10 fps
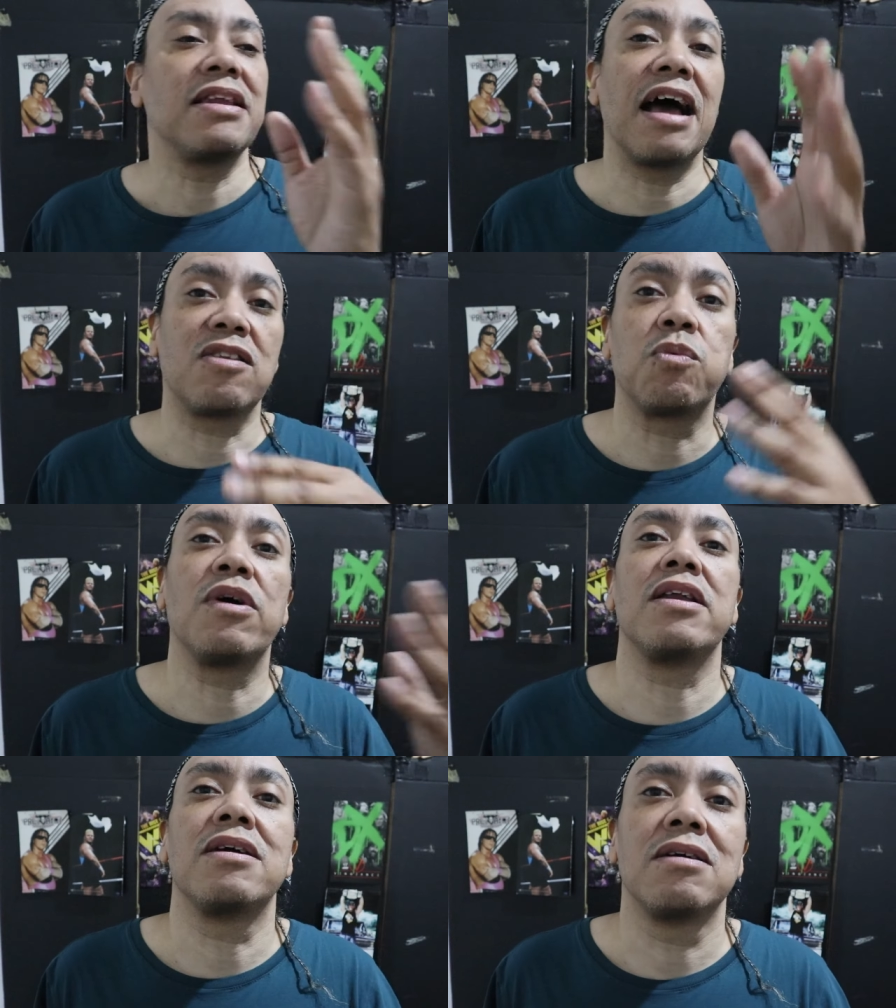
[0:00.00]
That's
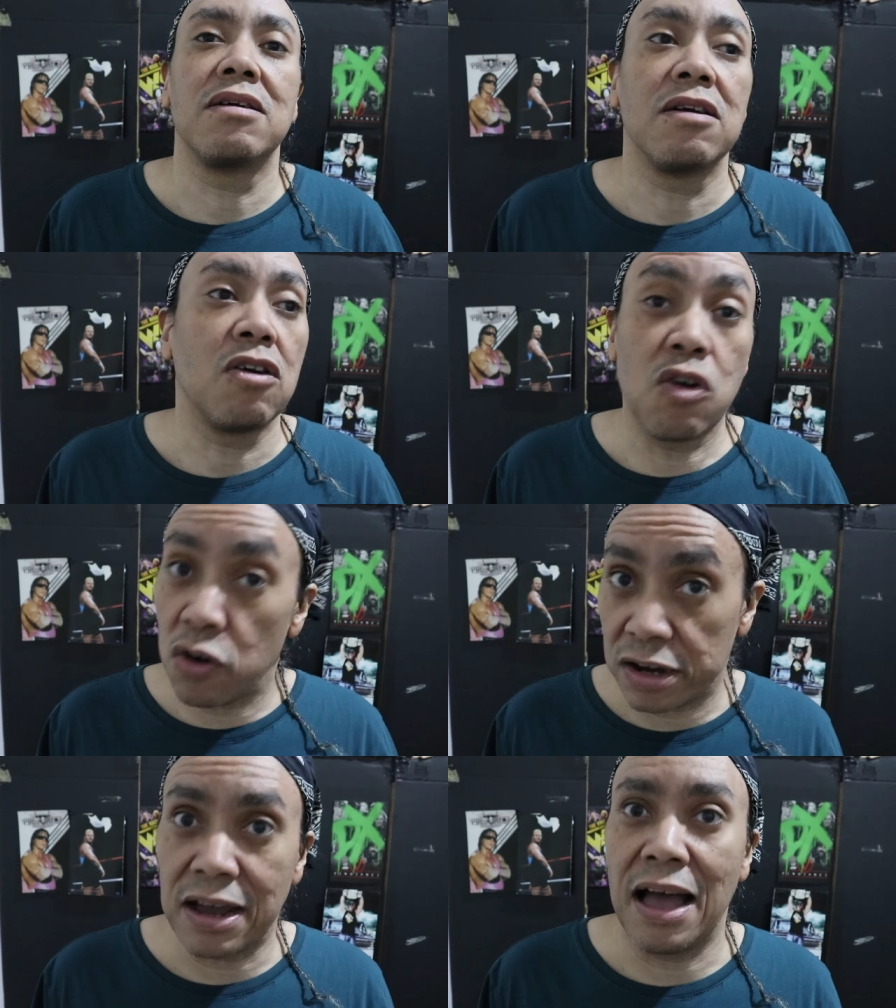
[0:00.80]
what
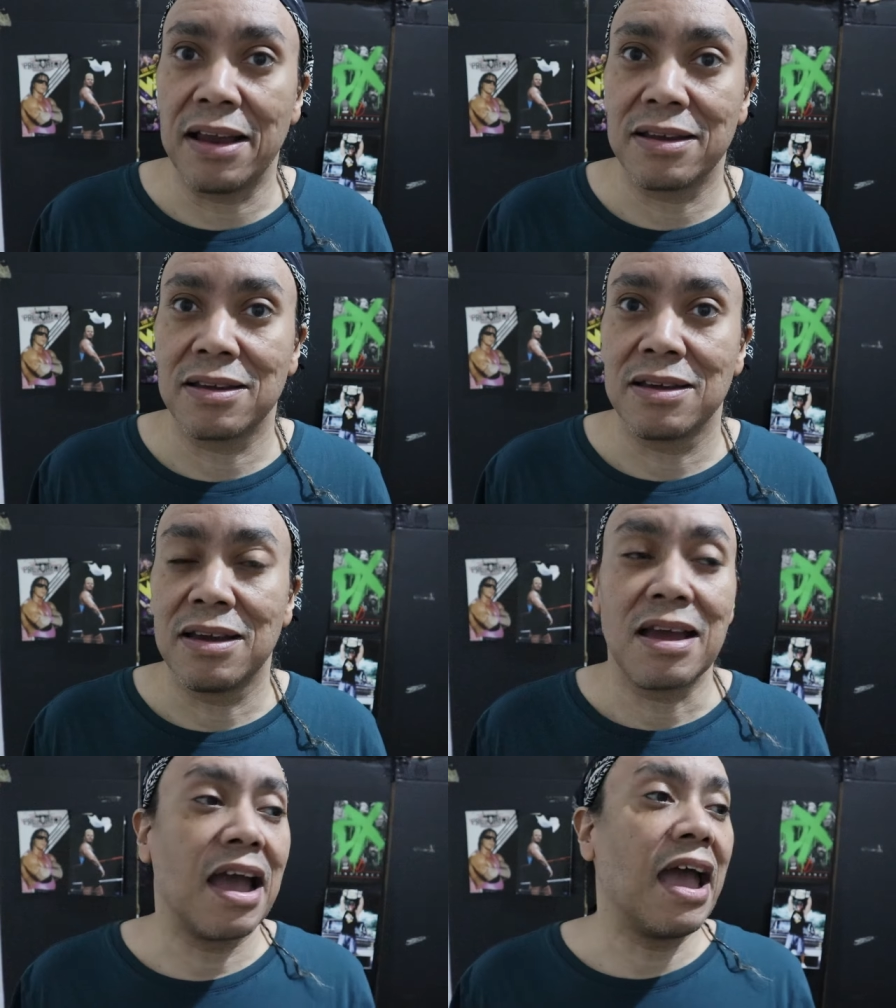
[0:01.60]
Hook got.
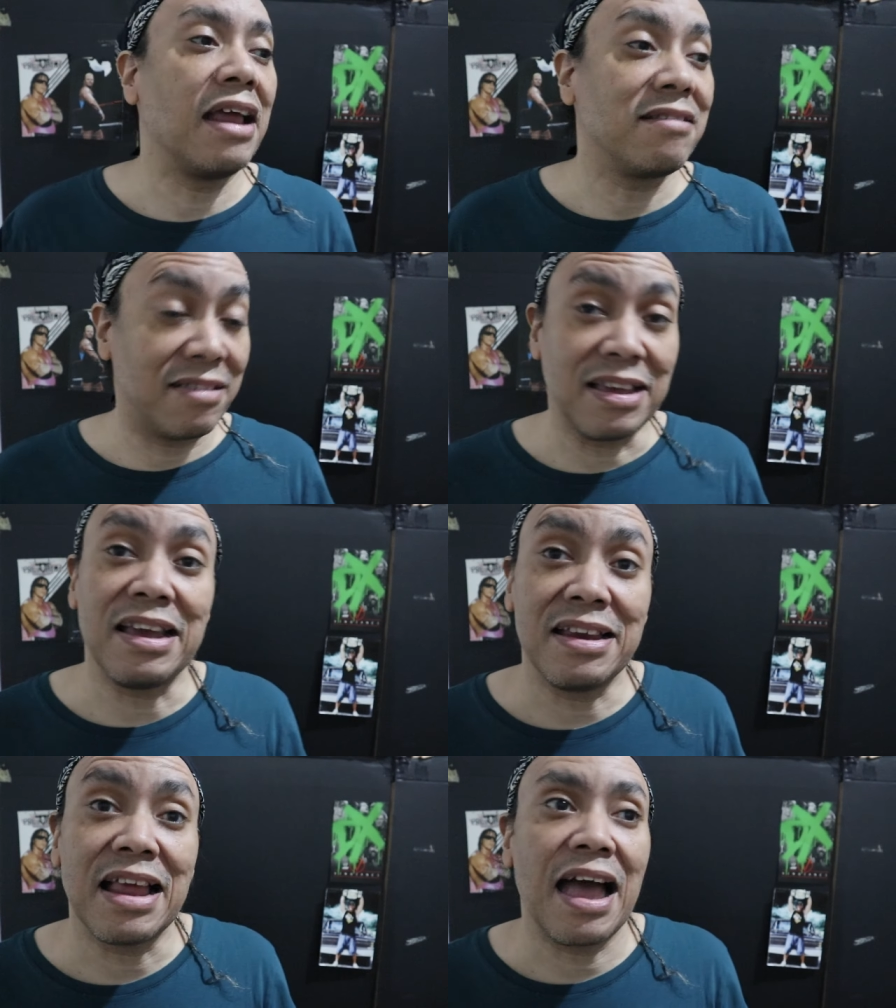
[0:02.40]
And
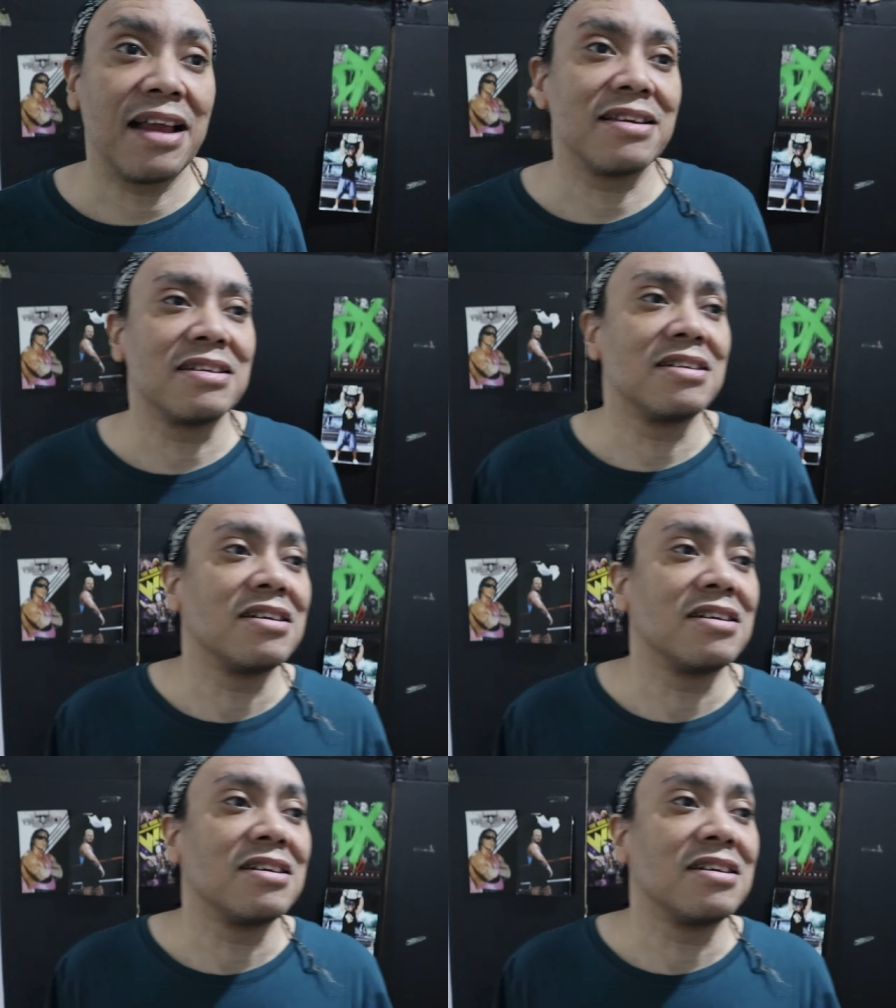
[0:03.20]
seeing that,